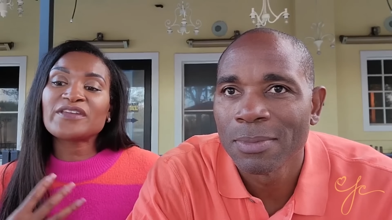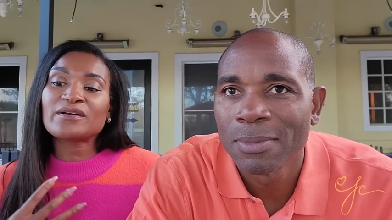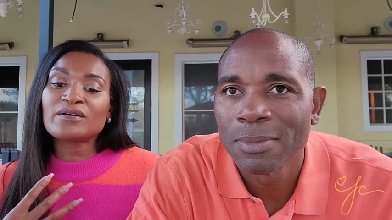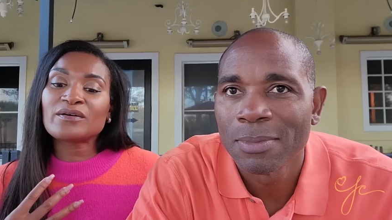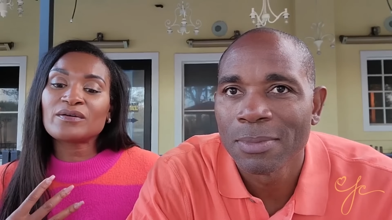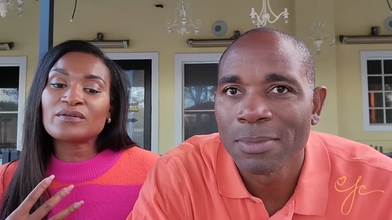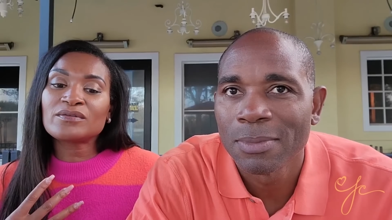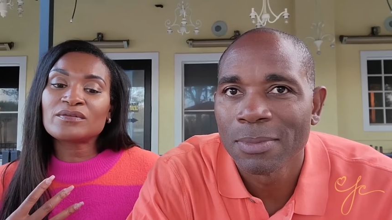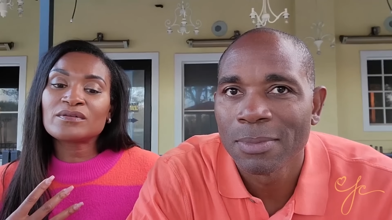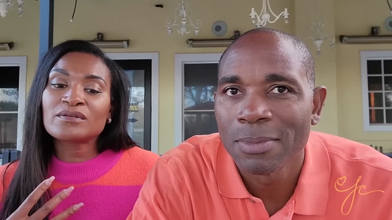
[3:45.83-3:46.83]
Speaker 1: feel,
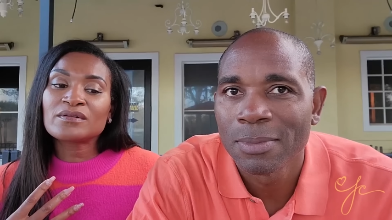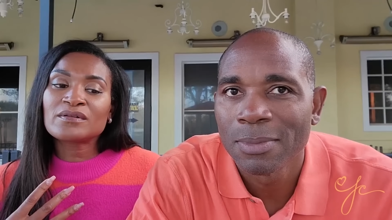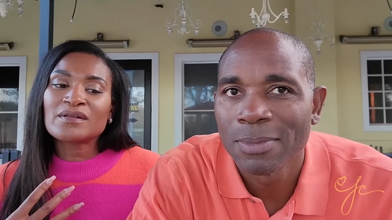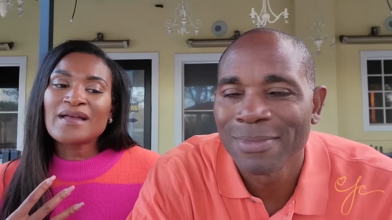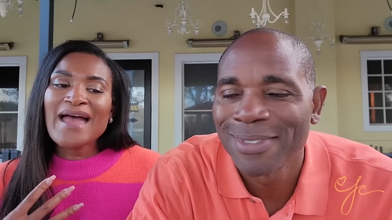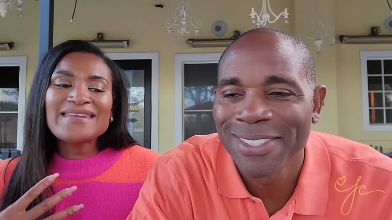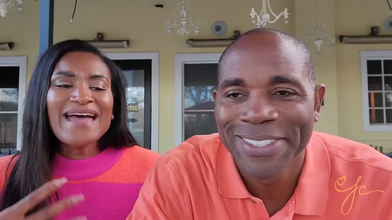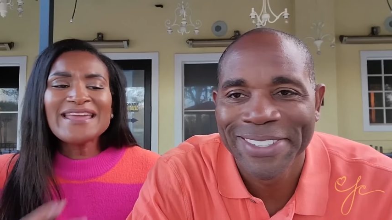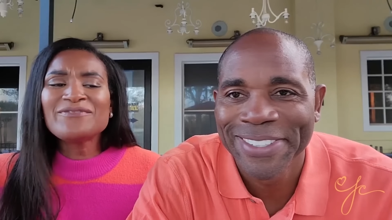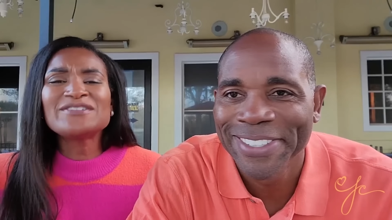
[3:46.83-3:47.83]

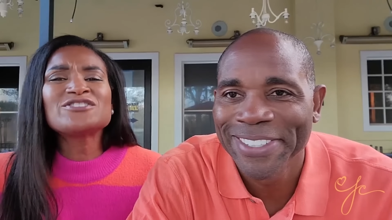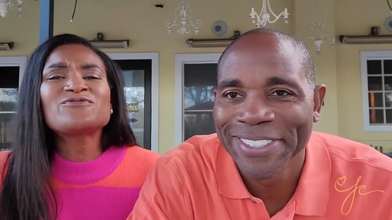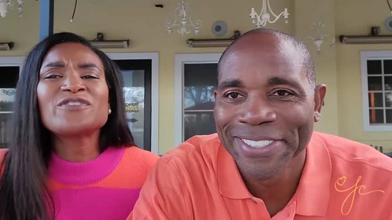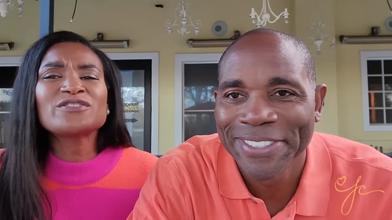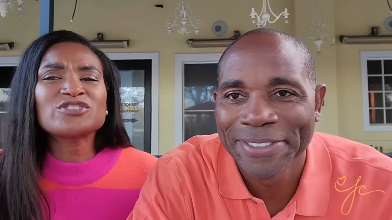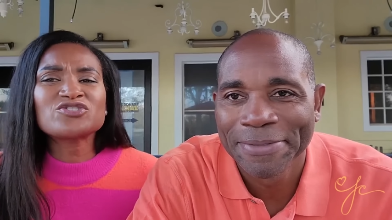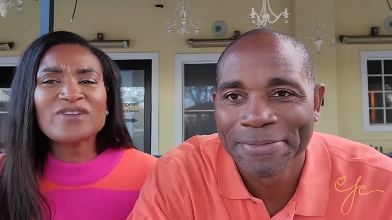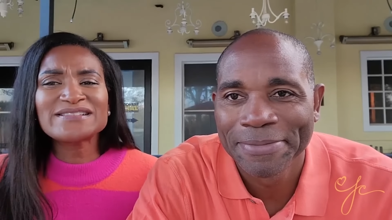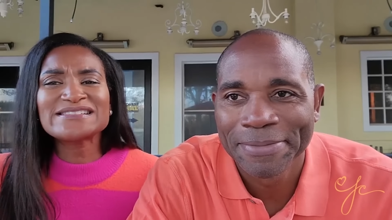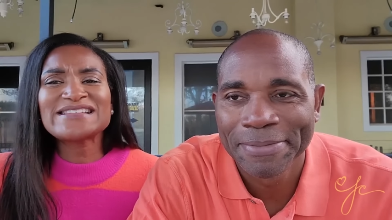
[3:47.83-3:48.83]
not even just feel the
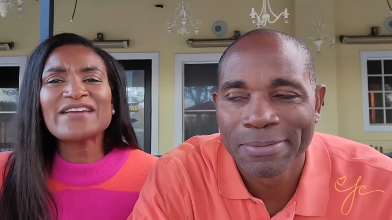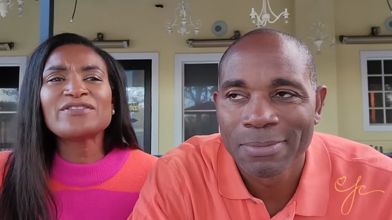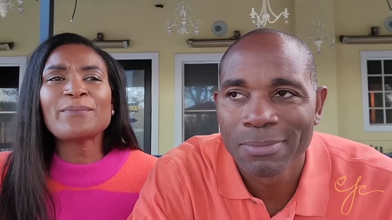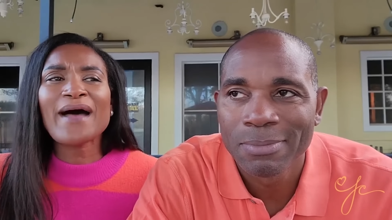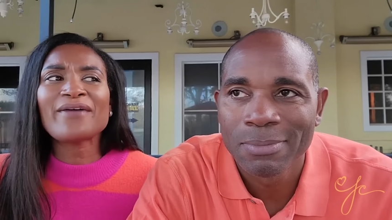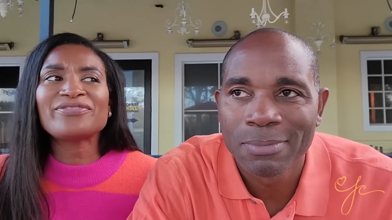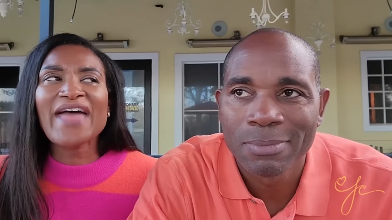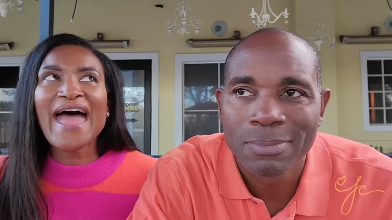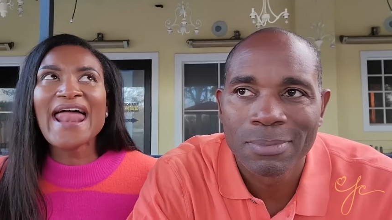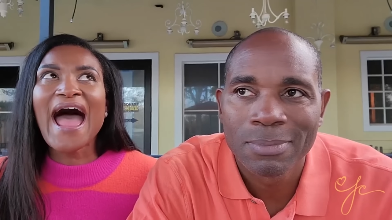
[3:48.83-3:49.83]
stress. It's not even about
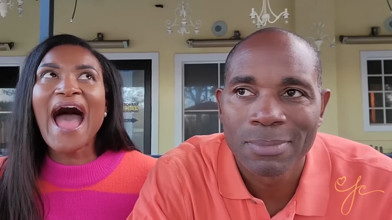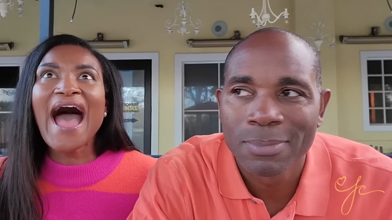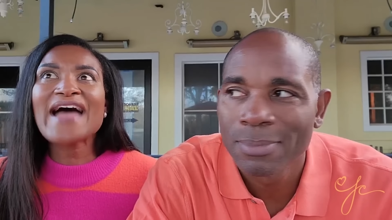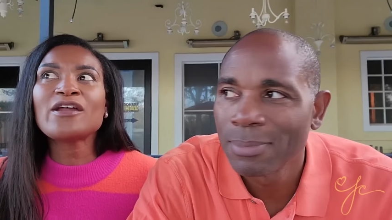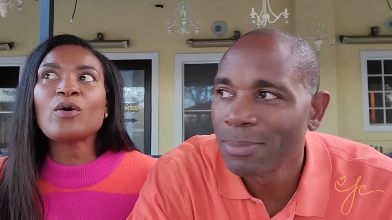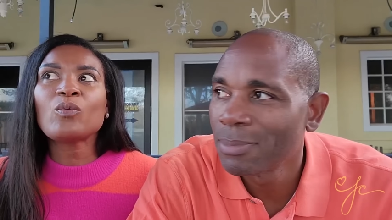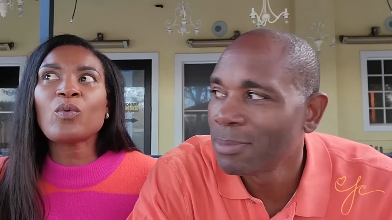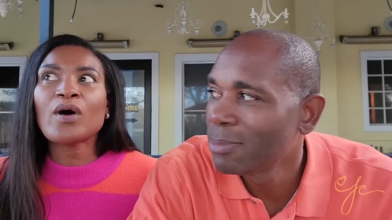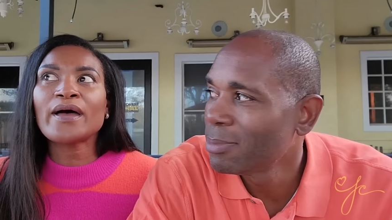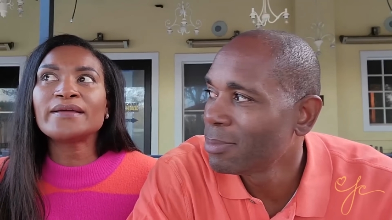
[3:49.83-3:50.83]
that. I don't
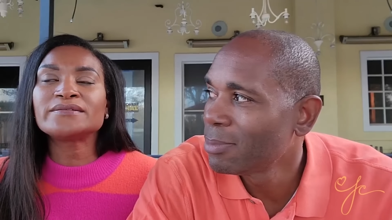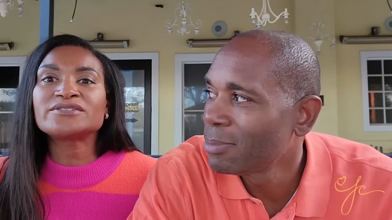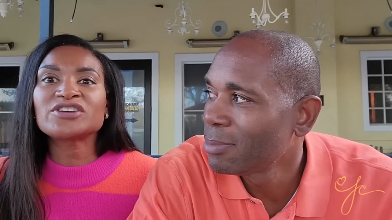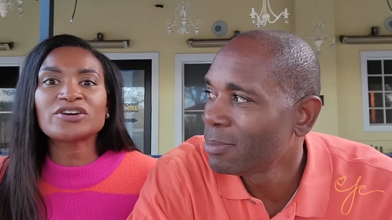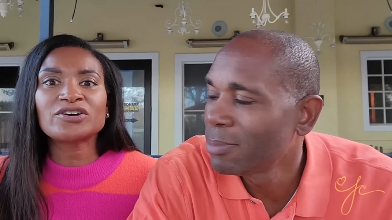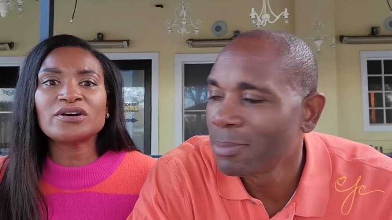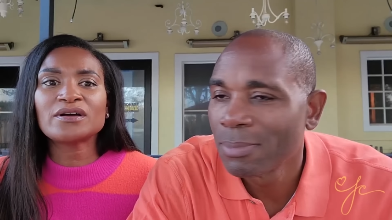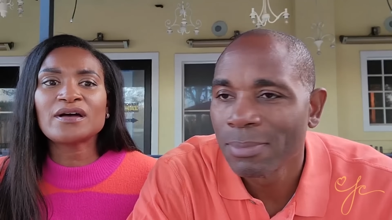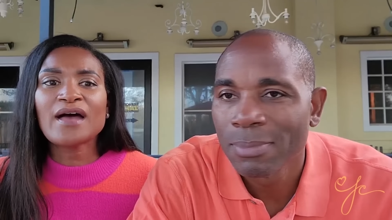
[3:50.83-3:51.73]
want to cook.